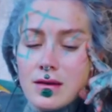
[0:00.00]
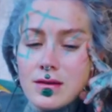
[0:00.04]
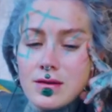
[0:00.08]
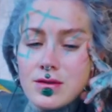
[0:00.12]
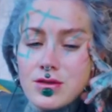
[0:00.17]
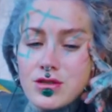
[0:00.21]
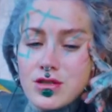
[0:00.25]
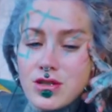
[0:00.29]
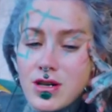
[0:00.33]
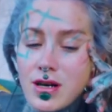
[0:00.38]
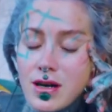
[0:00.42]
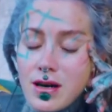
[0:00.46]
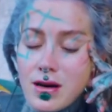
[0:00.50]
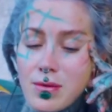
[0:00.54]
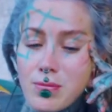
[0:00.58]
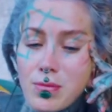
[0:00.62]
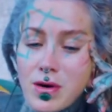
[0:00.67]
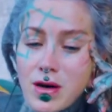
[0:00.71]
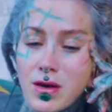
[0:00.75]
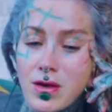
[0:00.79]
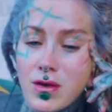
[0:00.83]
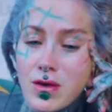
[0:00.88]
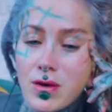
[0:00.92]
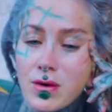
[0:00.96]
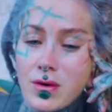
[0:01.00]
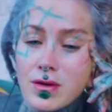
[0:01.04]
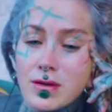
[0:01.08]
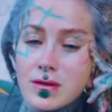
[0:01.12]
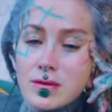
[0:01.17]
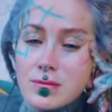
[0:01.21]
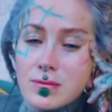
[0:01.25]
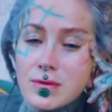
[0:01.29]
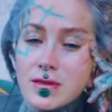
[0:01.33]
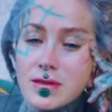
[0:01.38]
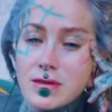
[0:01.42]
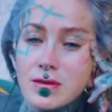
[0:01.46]
share my
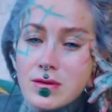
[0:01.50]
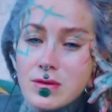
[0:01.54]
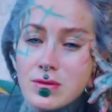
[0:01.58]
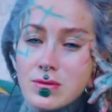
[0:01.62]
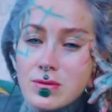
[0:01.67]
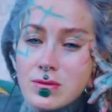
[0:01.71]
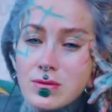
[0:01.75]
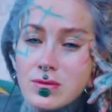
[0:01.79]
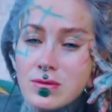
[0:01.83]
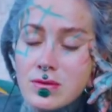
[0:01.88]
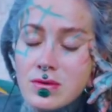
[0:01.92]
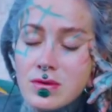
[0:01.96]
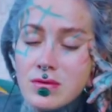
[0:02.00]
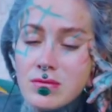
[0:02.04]
thoughts with you.